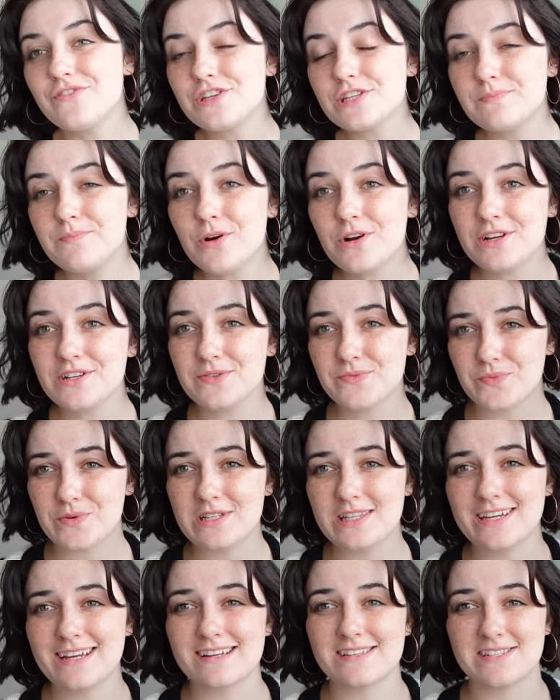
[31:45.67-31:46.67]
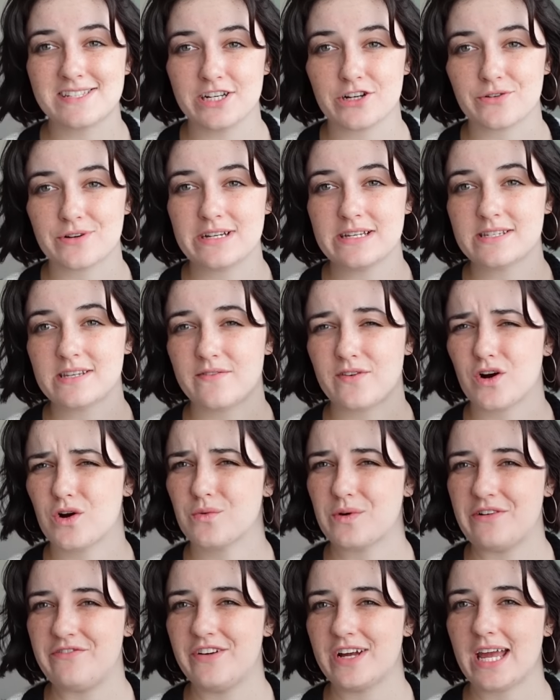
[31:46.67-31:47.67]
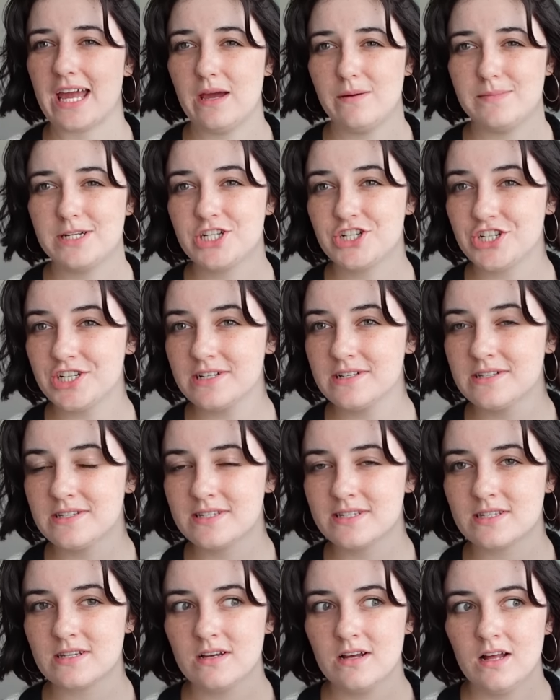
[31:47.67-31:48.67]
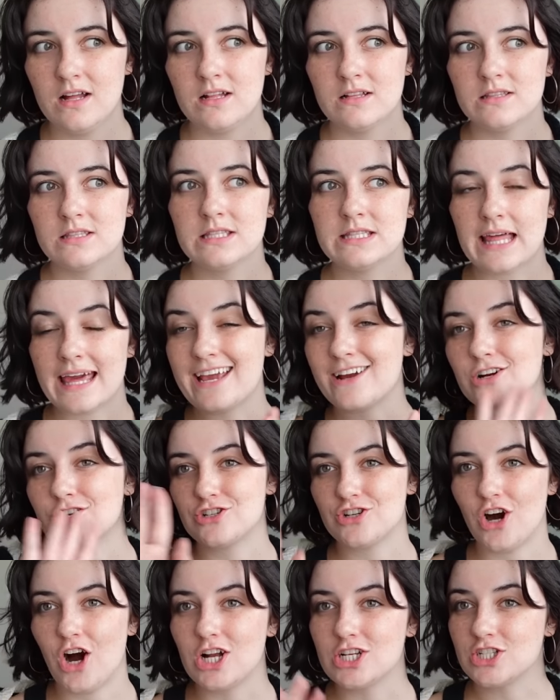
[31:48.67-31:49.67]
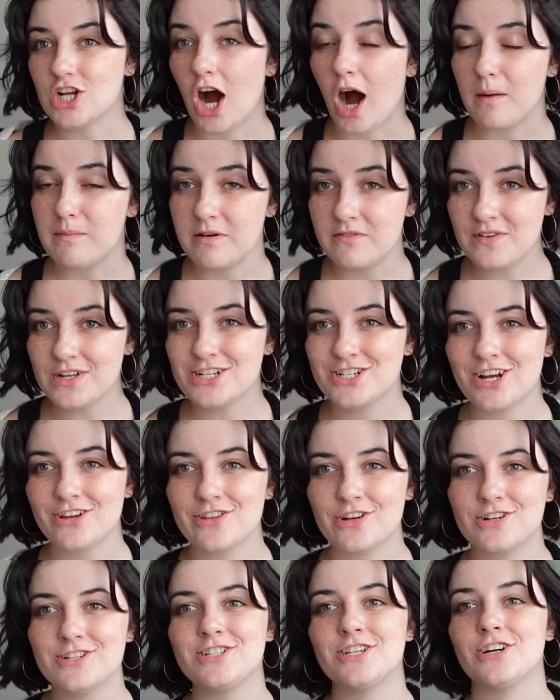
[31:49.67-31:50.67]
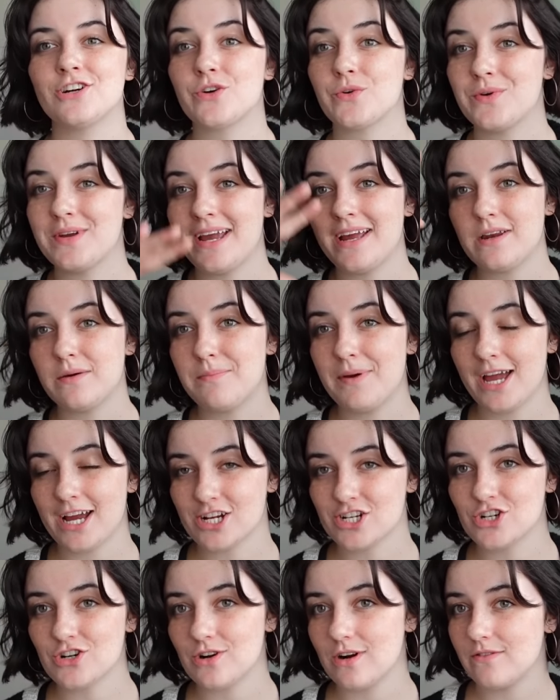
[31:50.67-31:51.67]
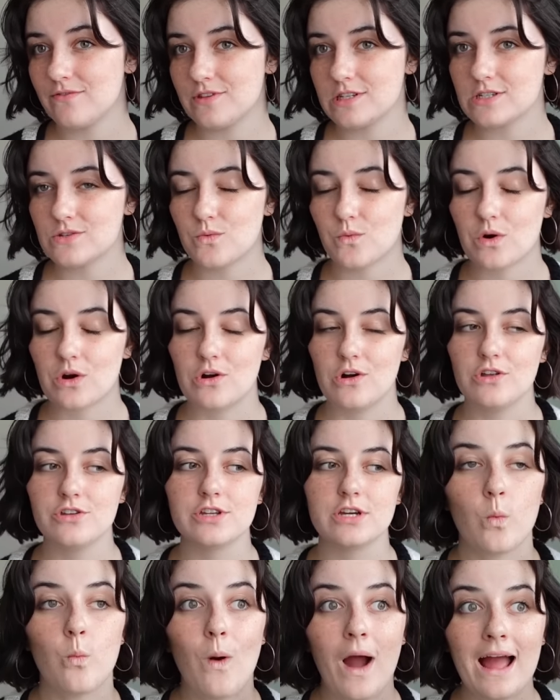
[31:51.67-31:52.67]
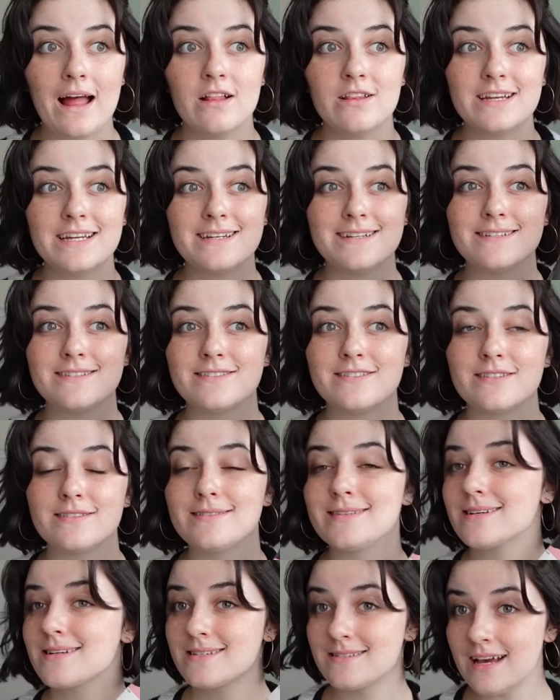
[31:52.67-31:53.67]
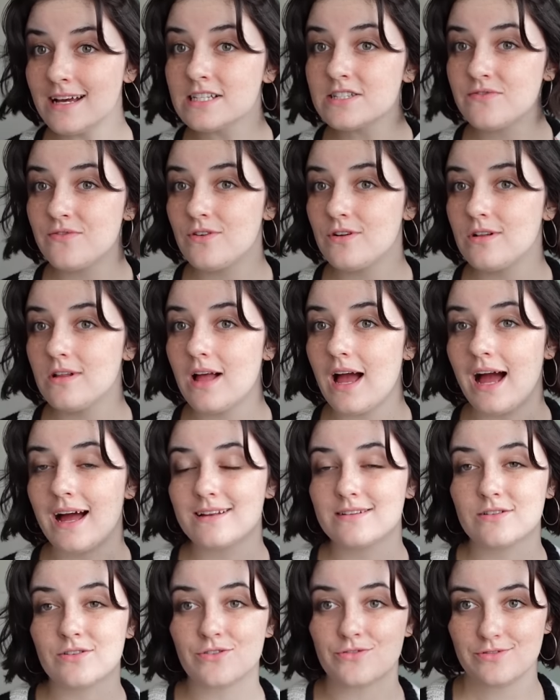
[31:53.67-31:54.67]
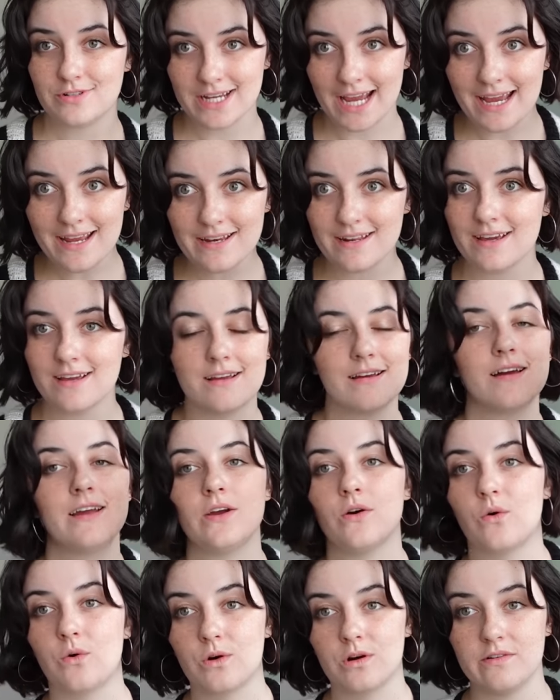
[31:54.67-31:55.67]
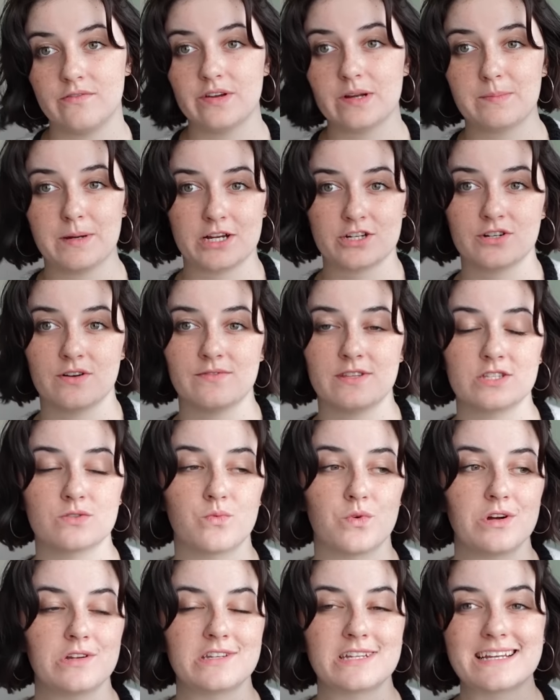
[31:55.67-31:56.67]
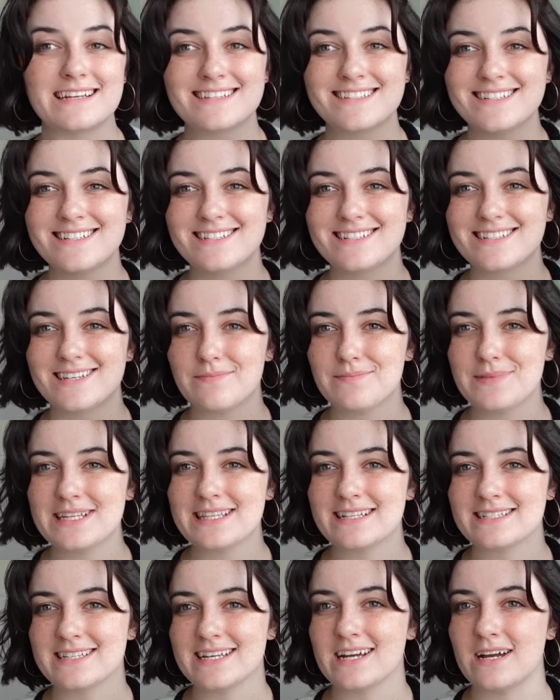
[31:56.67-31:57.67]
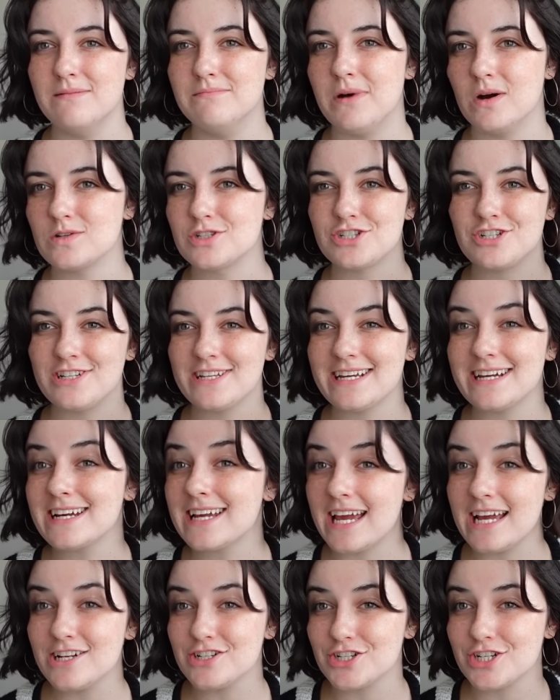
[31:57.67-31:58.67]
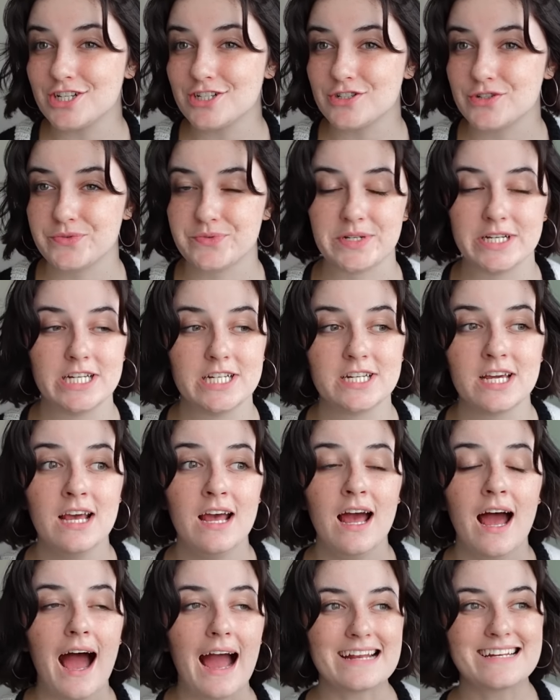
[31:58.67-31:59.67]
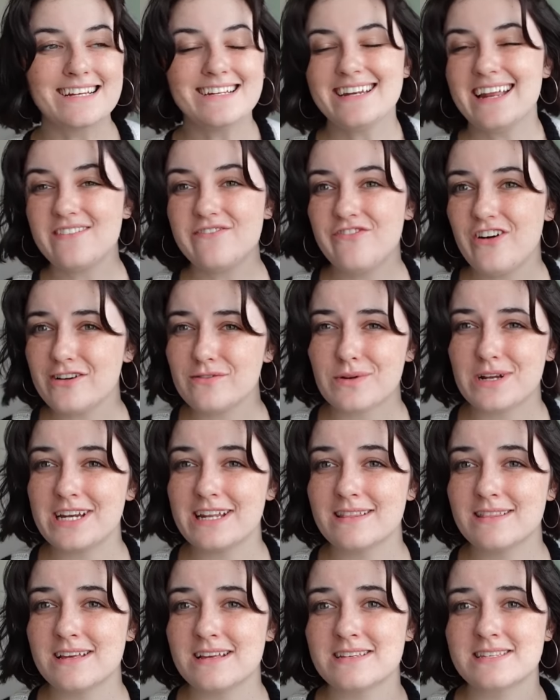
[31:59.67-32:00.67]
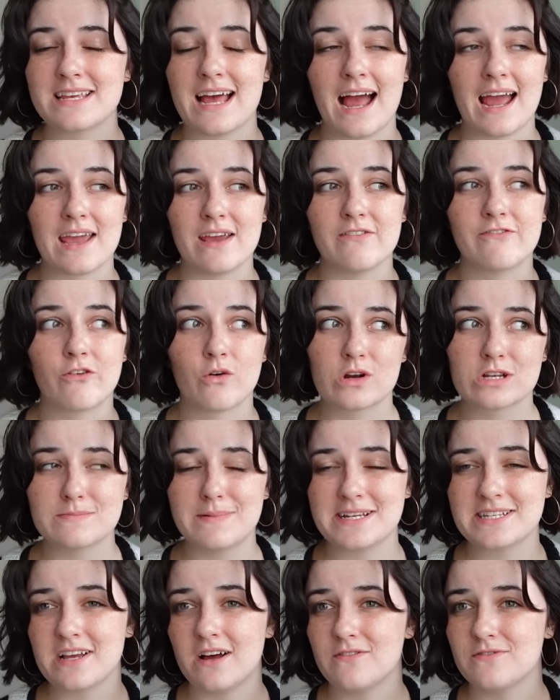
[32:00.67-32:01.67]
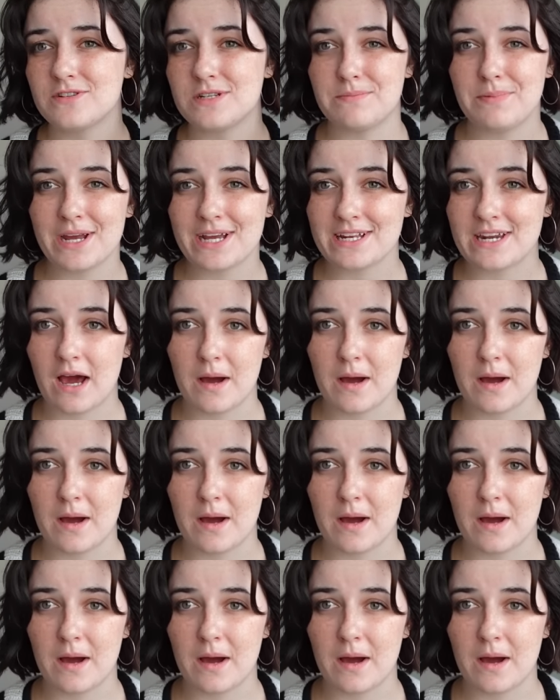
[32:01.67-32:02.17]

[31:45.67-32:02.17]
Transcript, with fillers: This book is really a series of horrific images layered on top of each other to create a picture of this world. While it is successful at creating a horrific picture of this world, isn't something that's like emotionally engaging to read. I didn't have fun reading this. I forced myself to pick it